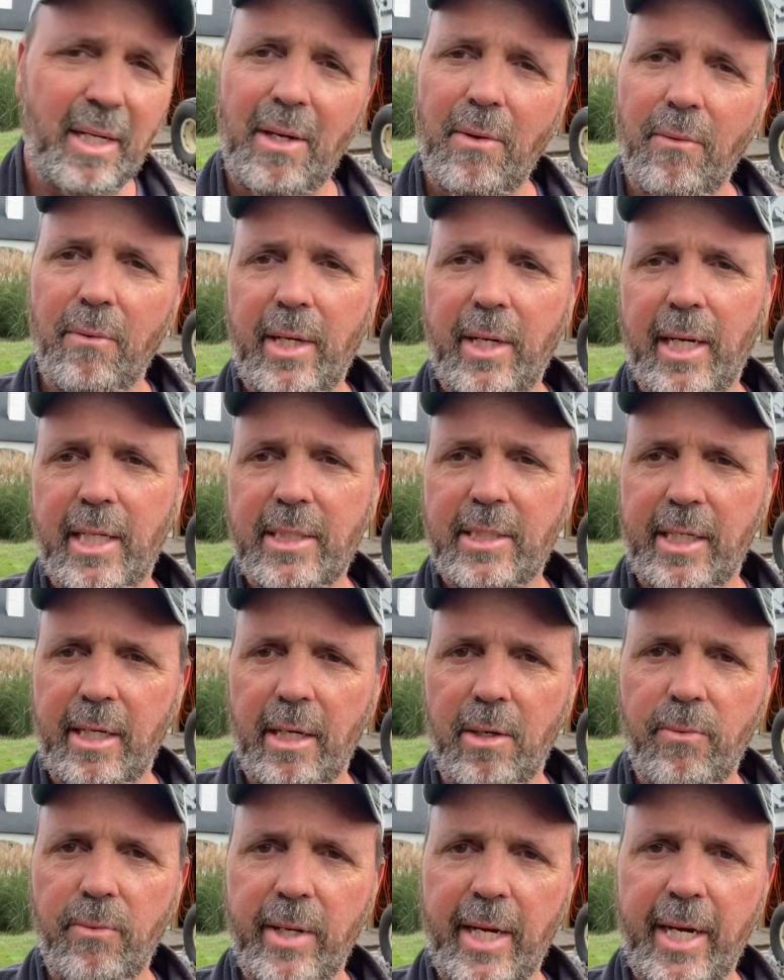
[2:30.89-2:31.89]
Well, I say
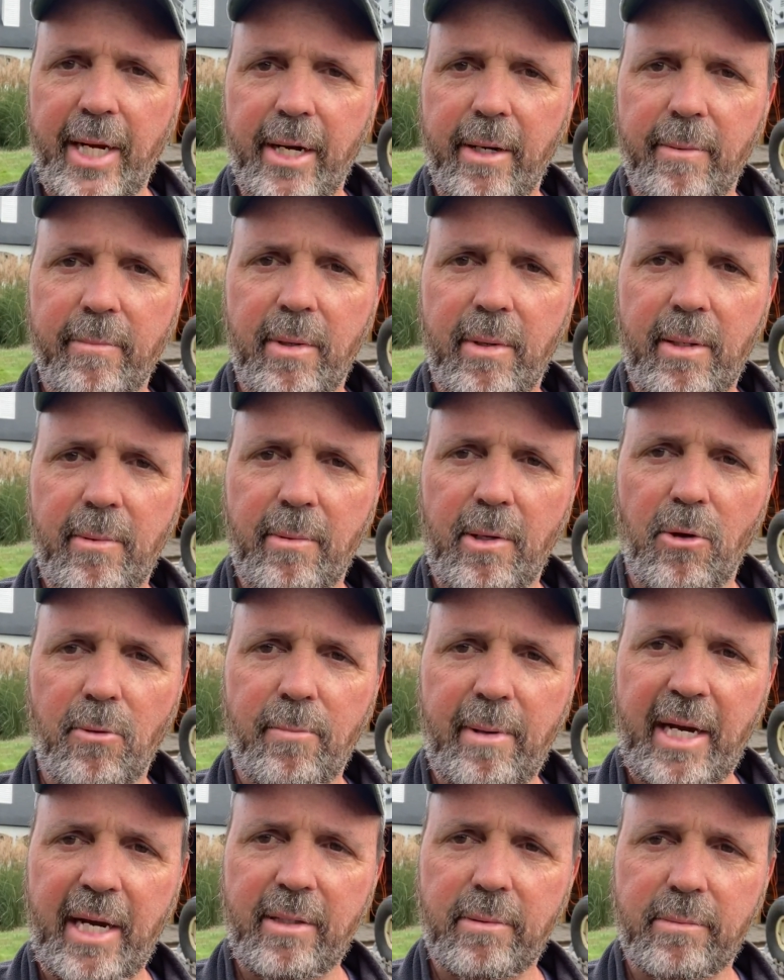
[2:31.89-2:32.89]
old item. I'm going
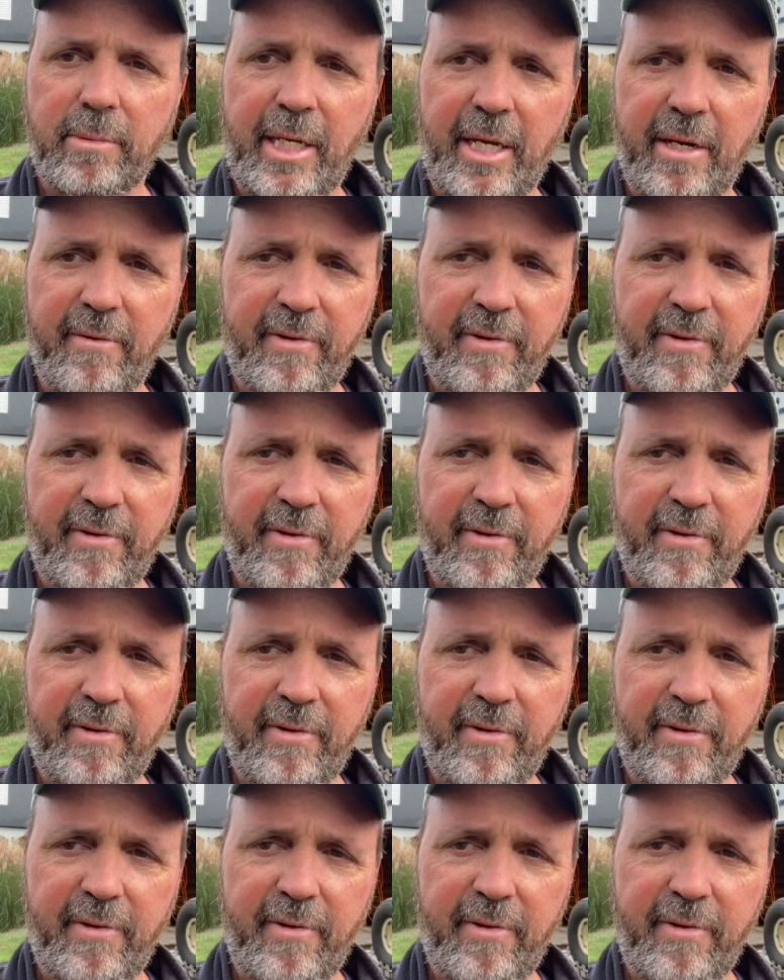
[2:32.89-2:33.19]
back 10,